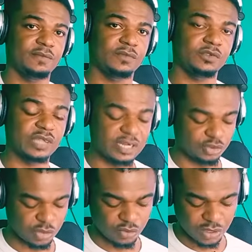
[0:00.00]
So that is
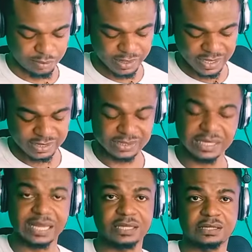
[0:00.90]
where you apply this
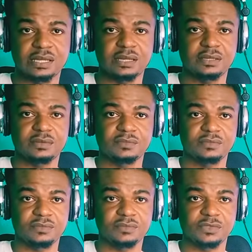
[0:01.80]
sliding thing,
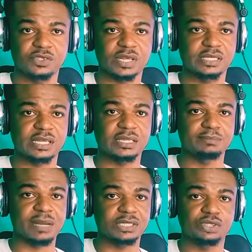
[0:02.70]
so that it
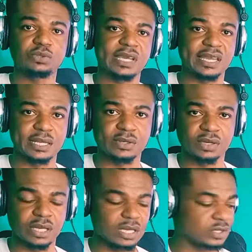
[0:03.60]
match together.
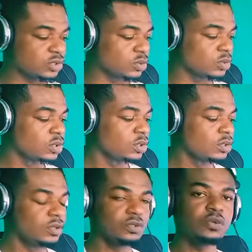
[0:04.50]
Okay, so
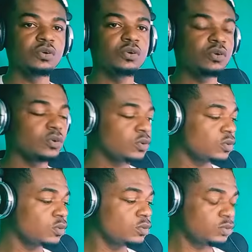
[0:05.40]

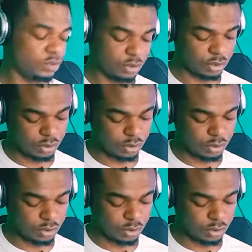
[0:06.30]
do, do.